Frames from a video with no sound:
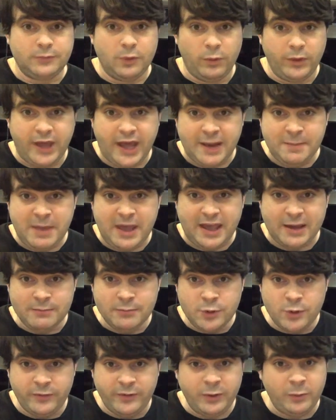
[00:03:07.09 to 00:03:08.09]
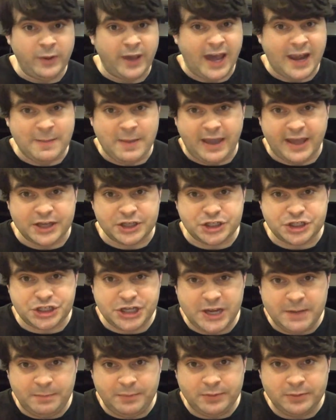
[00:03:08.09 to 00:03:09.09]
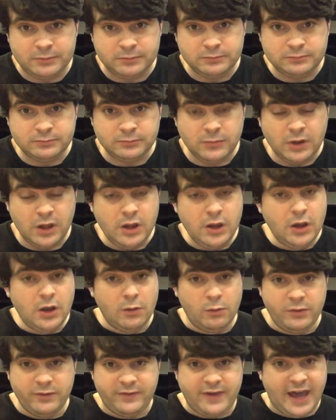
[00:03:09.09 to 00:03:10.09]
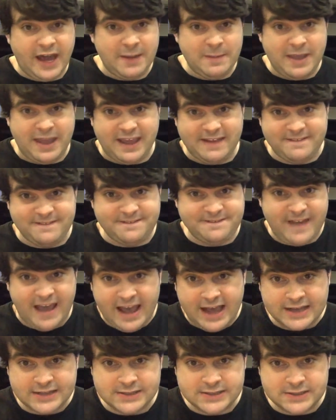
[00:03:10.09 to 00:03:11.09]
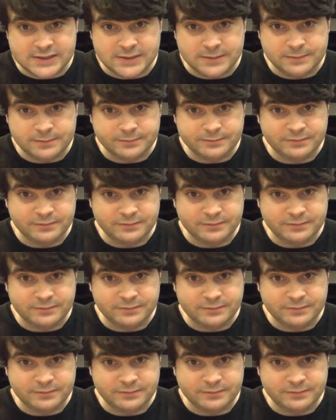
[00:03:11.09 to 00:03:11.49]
We got to make a movie. We got to make it cheap. We've got to make it fast.